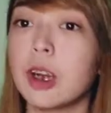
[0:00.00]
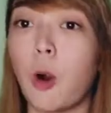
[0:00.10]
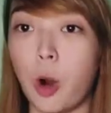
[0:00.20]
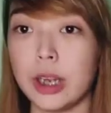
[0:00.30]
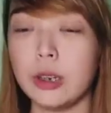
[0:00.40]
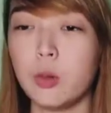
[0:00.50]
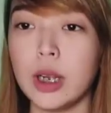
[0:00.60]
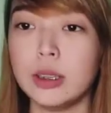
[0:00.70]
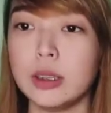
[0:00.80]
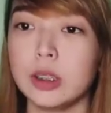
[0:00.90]
a recorded
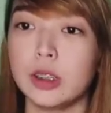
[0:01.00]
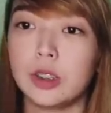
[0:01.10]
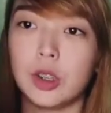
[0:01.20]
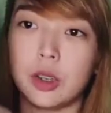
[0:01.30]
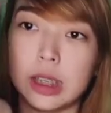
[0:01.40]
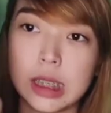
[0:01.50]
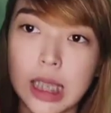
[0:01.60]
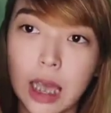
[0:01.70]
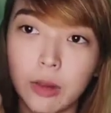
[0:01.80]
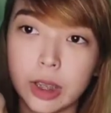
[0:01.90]
one. So this
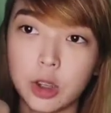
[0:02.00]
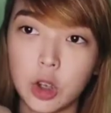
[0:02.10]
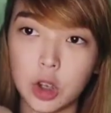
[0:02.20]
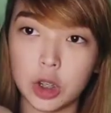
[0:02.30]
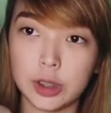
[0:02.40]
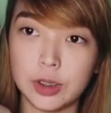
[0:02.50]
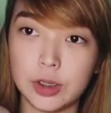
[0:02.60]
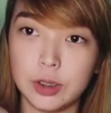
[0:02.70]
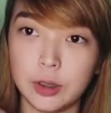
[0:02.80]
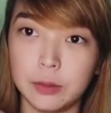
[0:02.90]
is how it
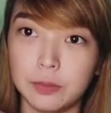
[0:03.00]
looks.